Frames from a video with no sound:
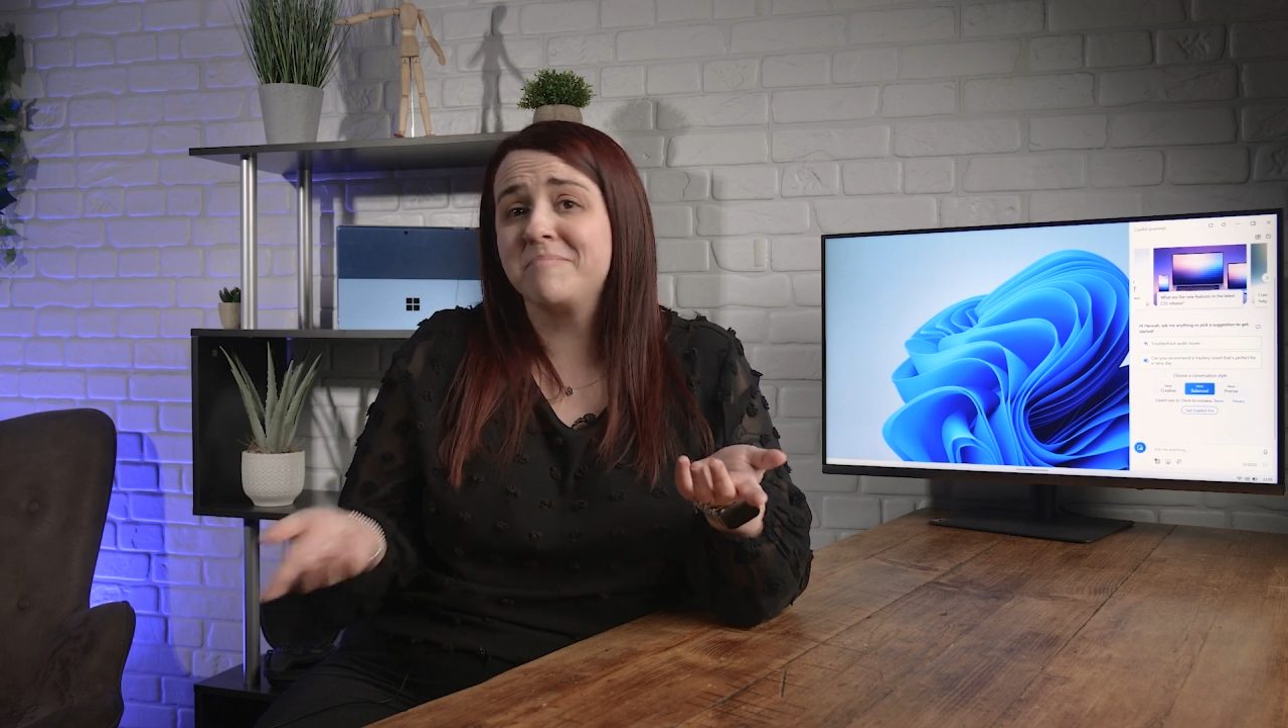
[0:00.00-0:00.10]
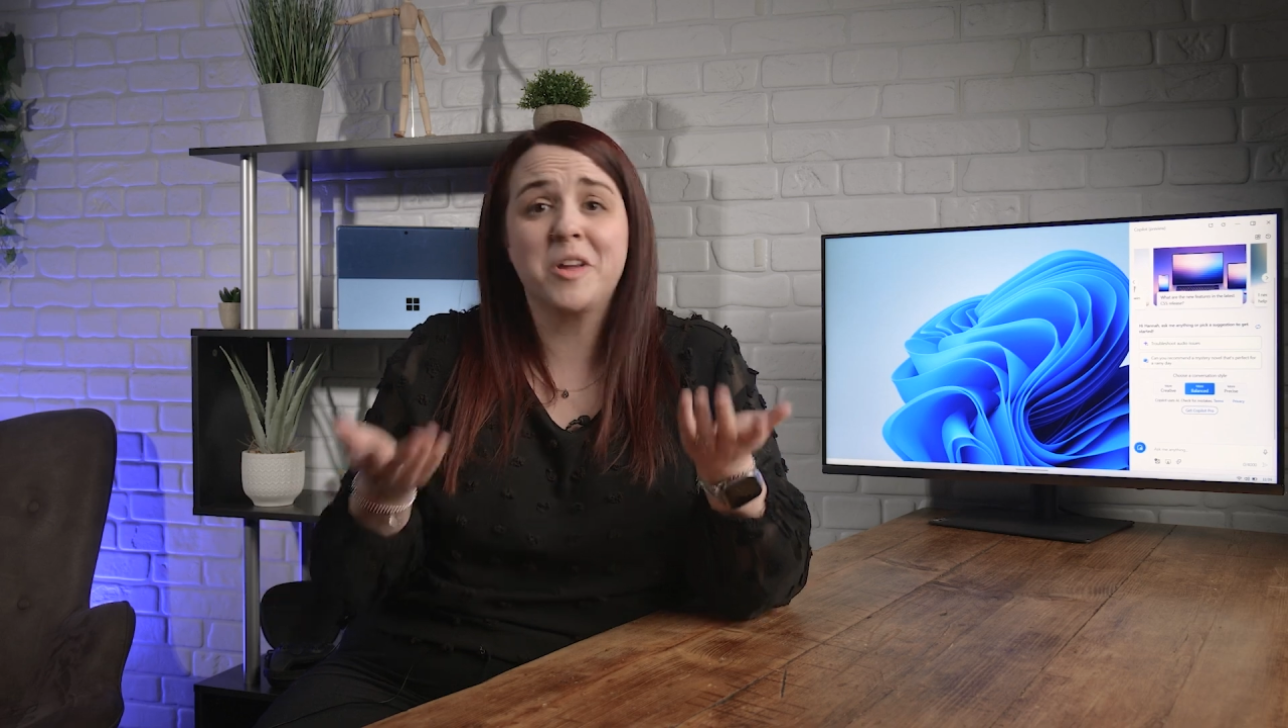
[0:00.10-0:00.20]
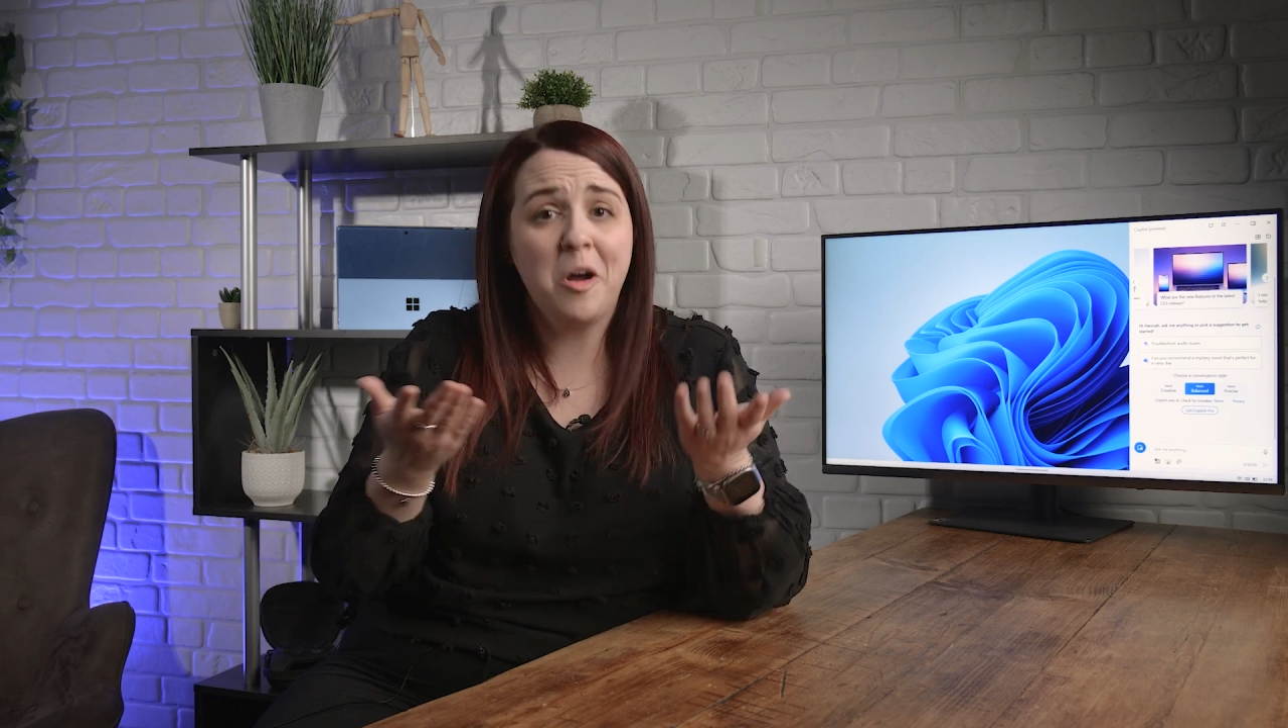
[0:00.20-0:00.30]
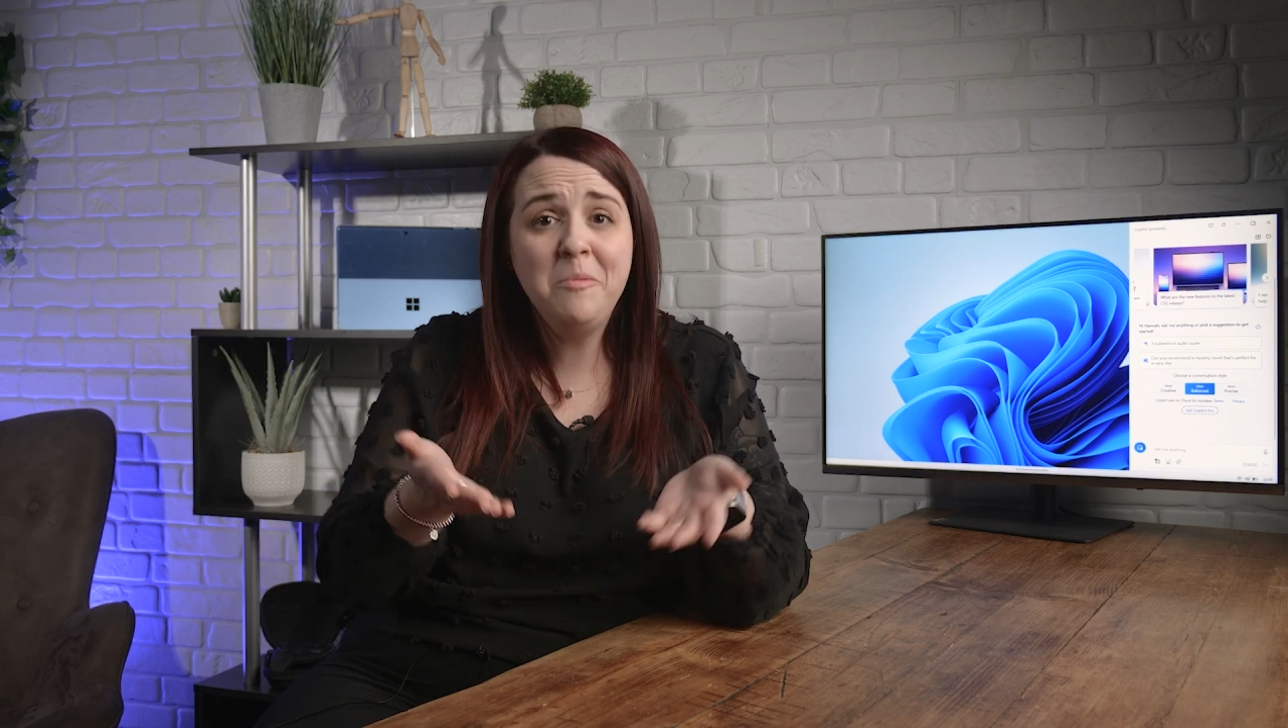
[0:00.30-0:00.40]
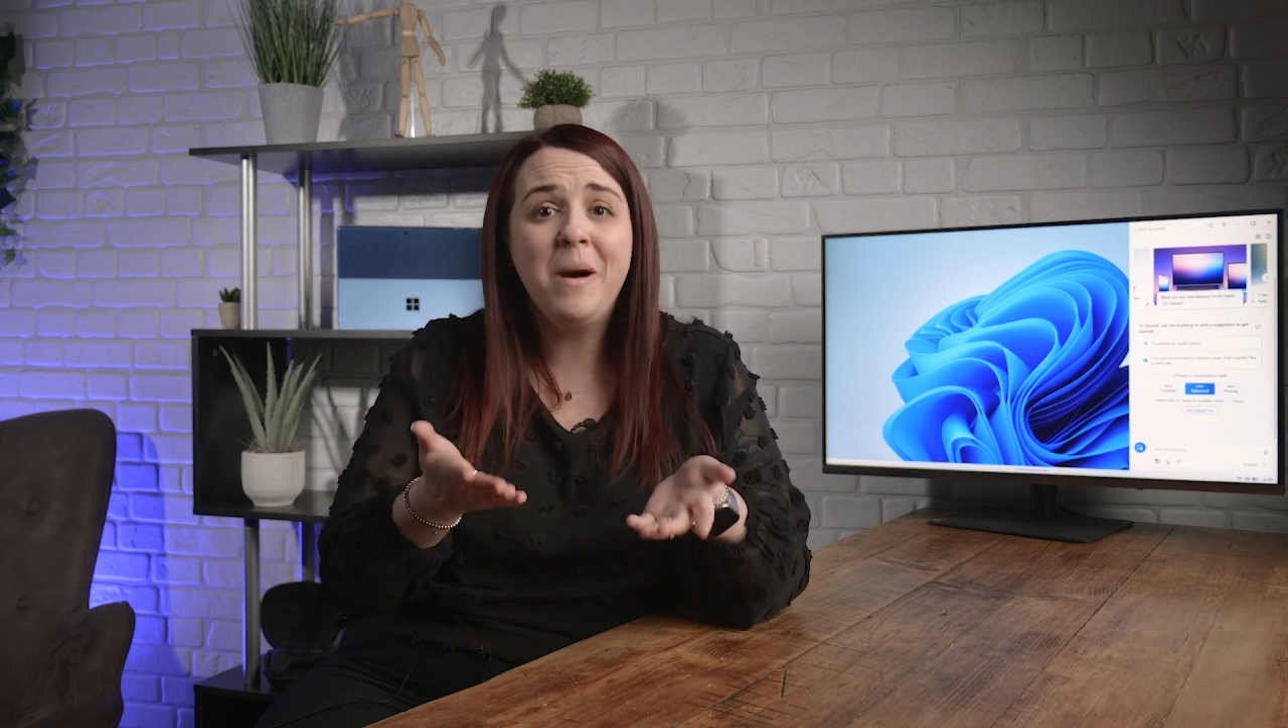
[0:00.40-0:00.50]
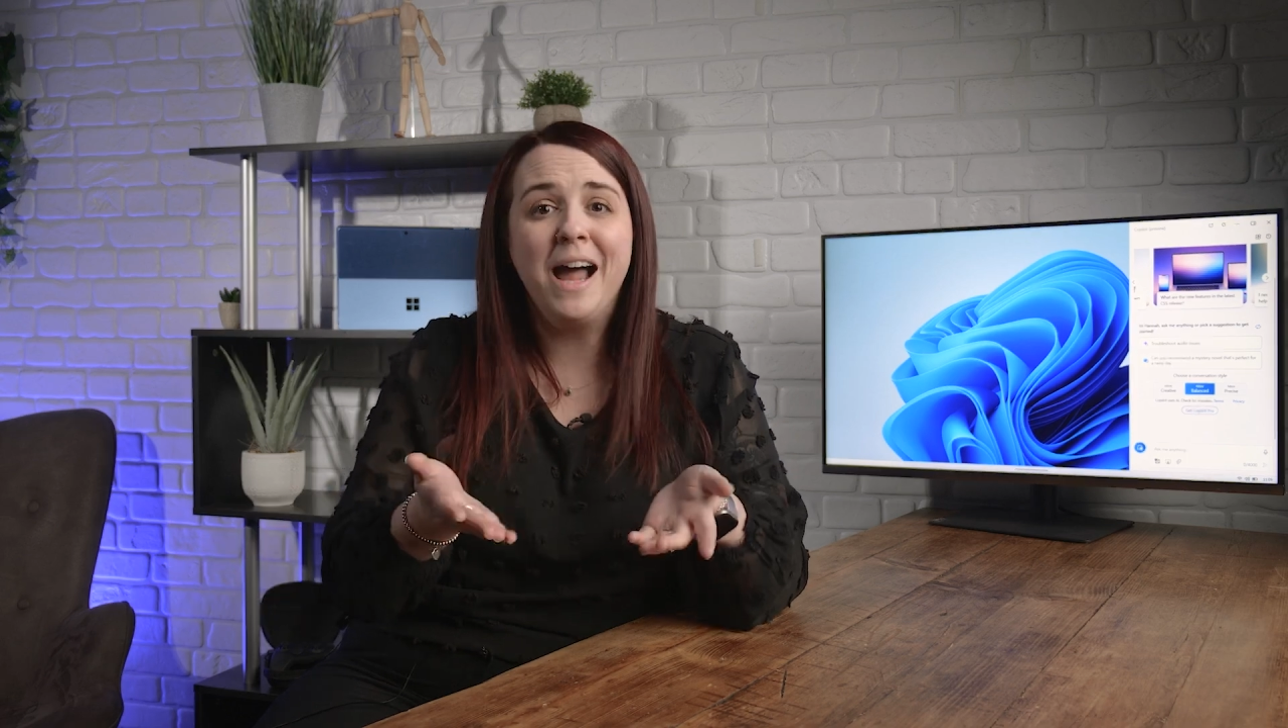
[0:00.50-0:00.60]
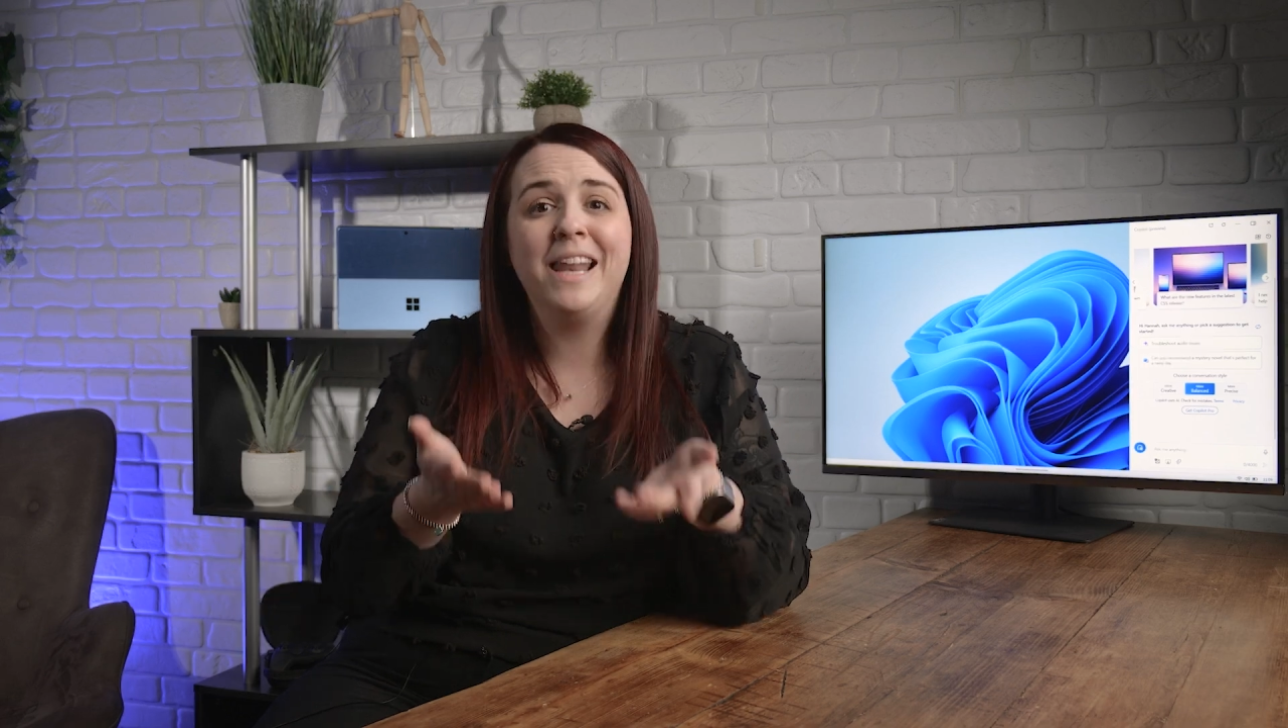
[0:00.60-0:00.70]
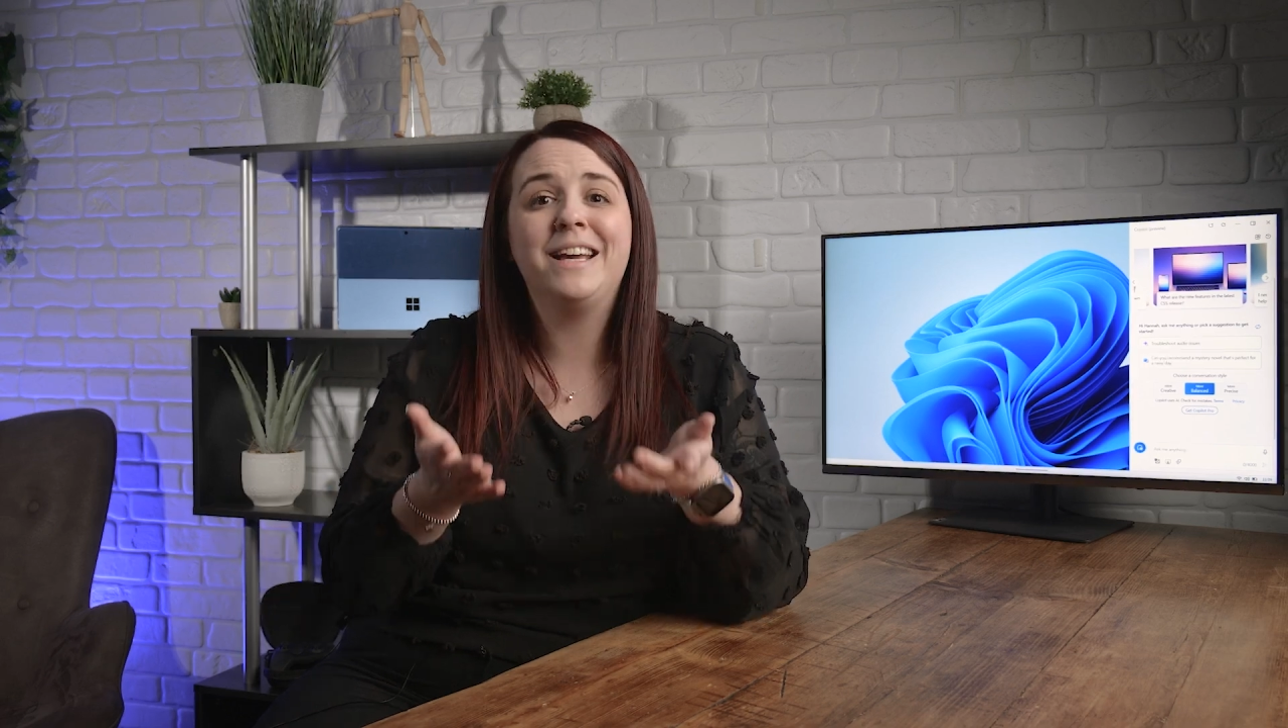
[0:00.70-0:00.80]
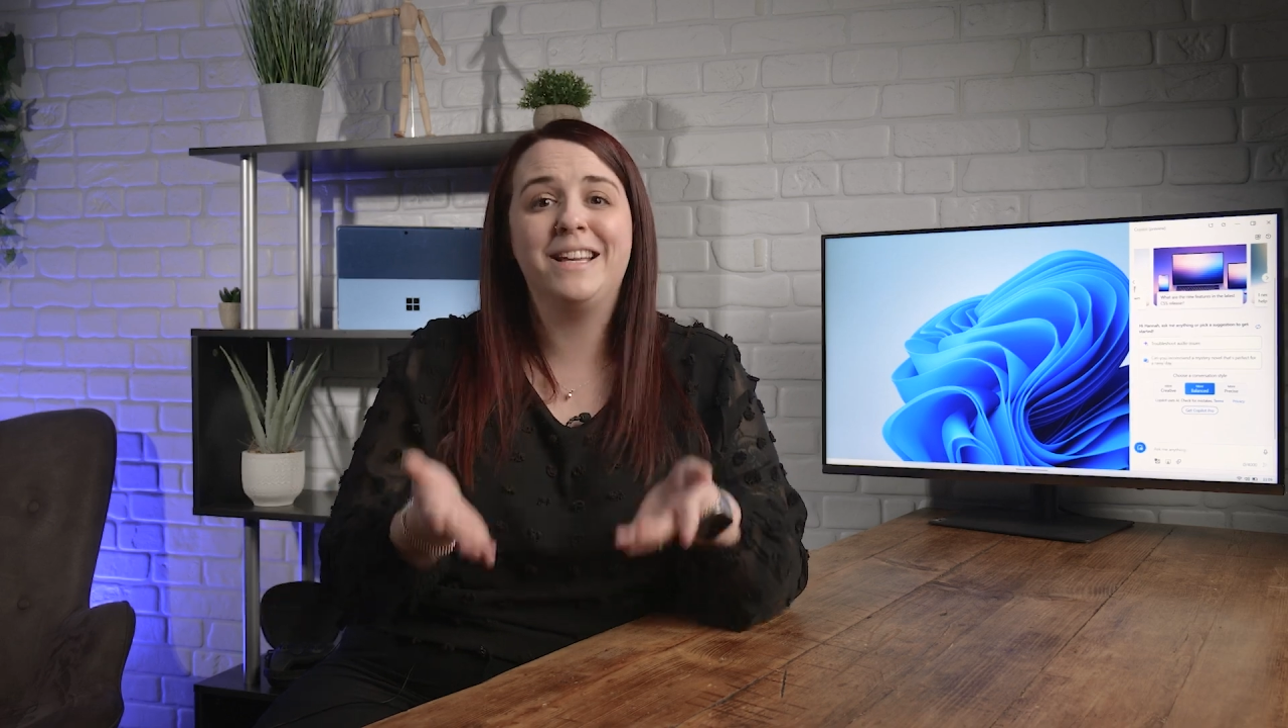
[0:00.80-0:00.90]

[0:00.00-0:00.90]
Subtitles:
Copilot